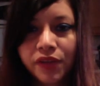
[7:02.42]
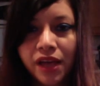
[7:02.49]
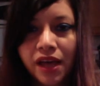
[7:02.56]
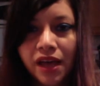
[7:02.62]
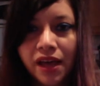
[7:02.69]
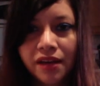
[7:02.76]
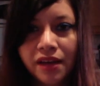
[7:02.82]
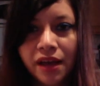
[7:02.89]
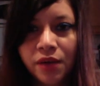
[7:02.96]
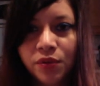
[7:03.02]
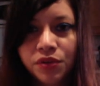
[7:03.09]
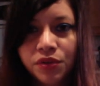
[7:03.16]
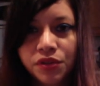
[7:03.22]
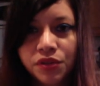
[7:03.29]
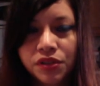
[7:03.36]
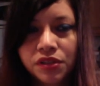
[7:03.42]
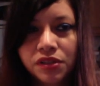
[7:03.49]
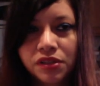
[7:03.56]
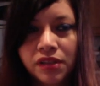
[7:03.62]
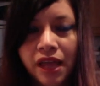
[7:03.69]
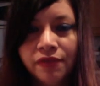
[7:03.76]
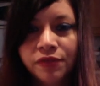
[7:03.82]
that, I would
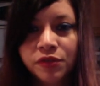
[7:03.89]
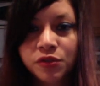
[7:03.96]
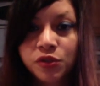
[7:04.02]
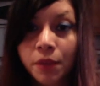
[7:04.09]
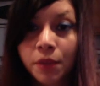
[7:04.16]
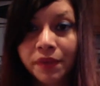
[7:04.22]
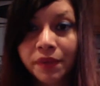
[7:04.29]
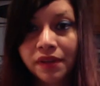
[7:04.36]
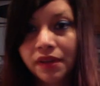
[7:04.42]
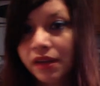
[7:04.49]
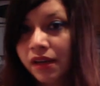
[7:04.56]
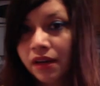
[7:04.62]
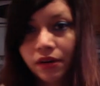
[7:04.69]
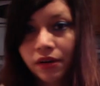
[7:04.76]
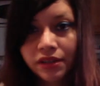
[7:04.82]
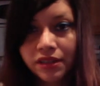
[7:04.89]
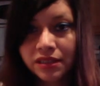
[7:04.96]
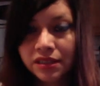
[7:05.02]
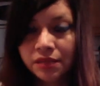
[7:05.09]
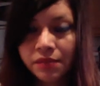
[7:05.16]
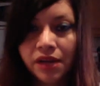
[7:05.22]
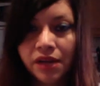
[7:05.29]
just have to jump in the air. It
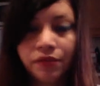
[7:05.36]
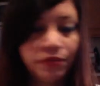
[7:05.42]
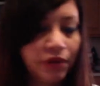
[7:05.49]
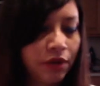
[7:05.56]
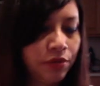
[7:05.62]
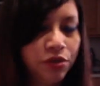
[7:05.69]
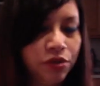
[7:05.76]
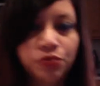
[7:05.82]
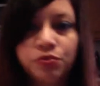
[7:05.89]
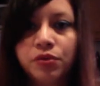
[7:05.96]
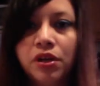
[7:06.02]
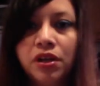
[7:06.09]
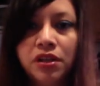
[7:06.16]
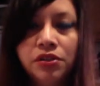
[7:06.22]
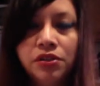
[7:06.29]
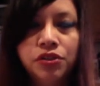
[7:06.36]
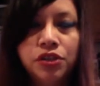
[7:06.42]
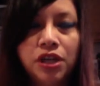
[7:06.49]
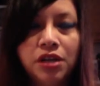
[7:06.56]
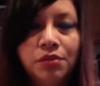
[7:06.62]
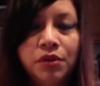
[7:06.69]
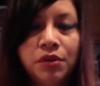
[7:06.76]
doesn't matter. I would just run,
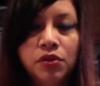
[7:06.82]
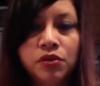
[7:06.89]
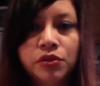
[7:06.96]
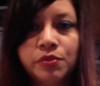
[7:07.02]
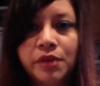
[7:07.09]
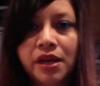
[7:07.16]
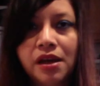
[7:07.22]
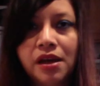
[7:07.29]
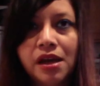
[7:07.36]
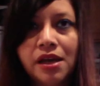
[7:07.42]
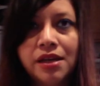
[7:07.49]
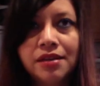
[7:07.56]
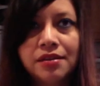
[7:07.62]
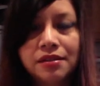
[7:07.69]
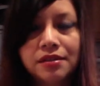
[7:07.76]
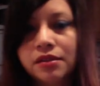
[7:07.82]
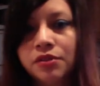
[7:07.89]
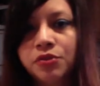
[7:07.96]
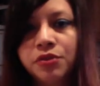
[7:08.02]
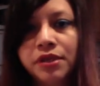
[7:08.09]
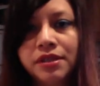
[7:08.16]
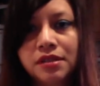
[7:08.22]
jump, close my eyes, and
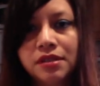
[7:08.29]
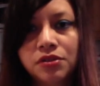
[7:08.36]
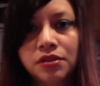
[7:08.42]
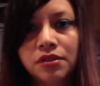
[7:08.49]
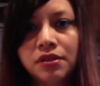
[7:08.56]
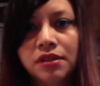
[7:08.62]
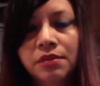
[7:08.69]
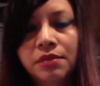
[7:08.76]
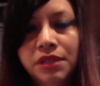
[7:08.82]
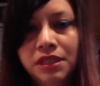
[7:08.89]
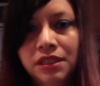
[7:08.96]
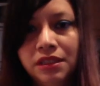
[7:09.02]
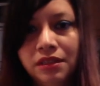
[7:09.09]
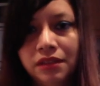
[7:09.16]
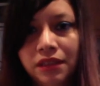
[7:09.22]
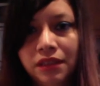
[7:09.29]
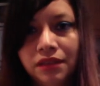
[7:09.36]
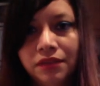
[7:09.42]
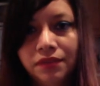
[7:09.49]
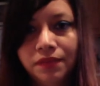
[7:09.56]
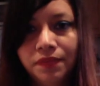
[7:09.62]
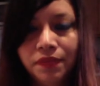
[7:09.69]
transition immediately.
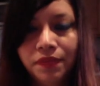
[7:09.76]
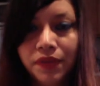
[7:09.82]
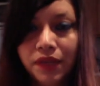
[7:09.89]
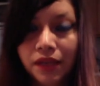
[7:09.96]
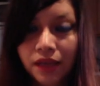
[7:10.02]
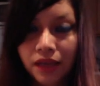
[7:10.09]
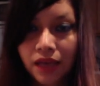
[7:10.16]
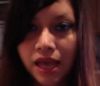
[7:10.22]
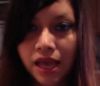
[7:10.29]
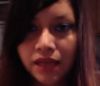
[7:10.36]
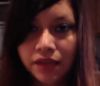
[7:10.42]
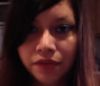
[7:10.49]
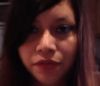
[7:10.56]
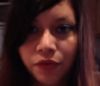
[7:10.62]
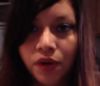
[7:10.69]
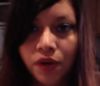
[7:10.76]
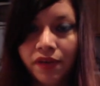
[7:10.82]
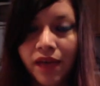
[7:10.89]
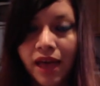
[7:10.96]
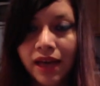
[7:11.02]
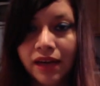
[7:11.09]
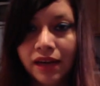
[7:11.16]
And if you have
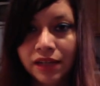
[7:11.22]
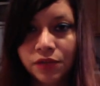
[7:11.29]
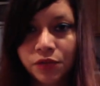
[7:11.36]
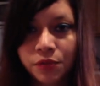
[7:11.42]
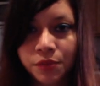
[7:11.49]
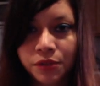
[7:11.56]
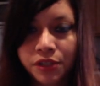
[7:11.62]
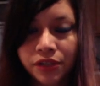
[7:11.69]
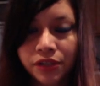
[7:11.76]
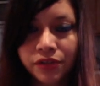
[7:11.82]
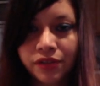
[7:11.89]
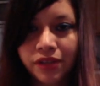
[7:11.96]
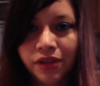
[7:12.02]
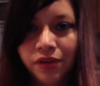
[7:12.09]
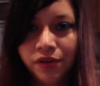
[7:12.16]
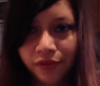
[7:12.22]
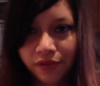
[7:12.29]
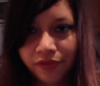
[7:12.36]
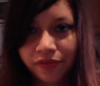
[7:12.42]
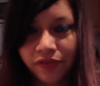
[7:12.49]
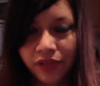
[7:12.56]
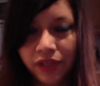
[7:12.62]
had an astral projection, then you know
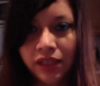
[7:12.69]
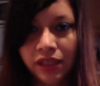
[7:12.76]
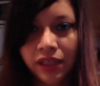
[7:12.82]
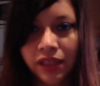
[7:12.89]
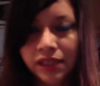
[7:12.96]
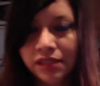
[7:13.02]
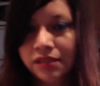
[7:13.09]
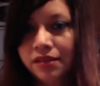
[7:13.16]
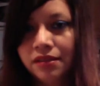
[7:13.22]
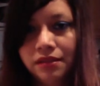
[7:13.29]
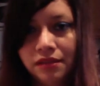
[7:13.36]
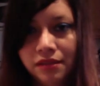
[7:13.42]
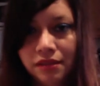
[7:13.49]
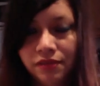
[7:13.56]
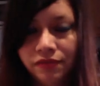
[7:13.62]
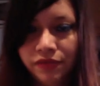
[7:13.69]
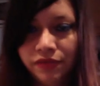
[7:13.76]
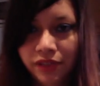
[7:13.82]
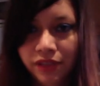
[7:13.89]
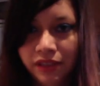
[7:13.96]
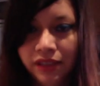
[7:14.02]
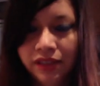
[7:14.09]
the feeling. It's the
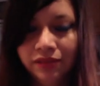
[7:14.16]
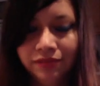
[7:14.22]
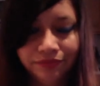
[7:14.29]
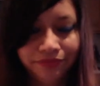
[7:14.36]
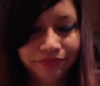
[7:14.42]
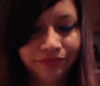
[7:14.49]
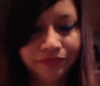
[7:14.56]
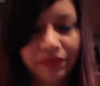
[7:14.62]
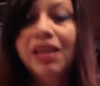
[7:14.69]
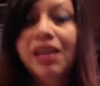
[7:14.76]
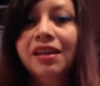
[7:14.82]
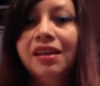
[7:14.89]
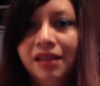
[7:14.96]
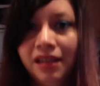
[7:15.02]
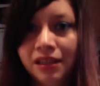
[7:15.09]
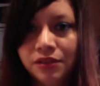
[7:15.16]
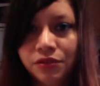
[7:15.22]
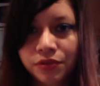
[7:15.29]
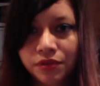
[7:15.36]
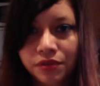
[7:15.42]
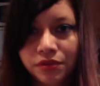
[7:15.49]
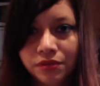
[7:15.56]
feeling in an
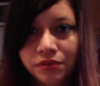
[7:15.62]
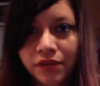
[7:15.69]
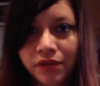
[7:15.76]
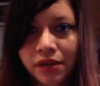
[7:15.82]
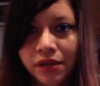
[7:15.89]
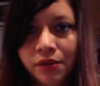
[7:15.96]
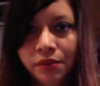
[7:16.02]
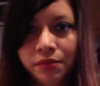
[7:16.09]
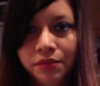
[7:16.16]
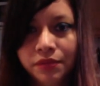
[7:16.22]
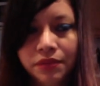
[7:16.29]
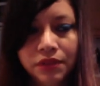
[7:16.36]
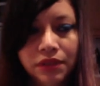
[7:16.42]
astral realm.